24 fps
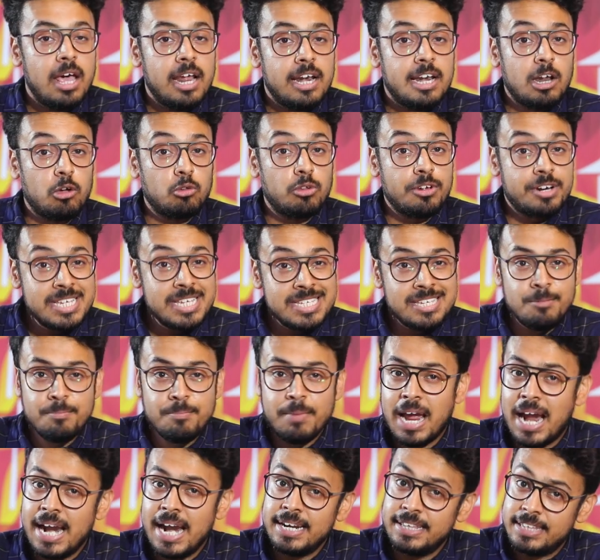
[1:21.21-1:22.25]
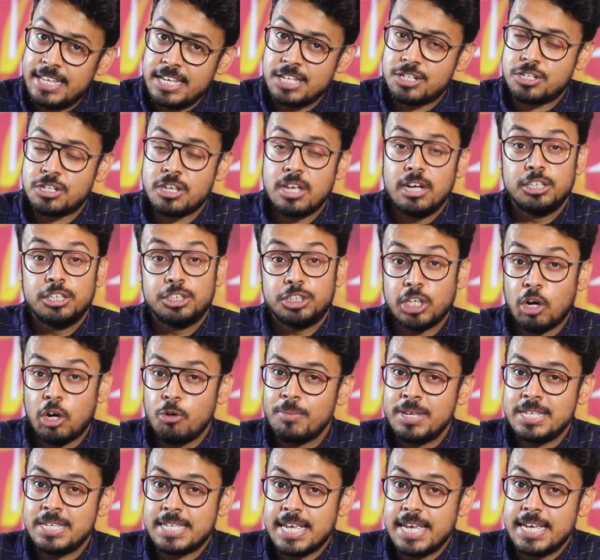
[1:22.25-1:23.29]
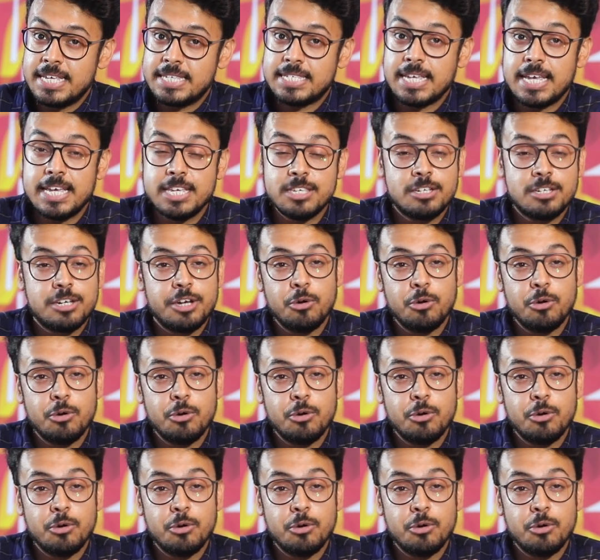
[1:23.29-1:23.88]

Now, the reason behind this, Xiaomi says, is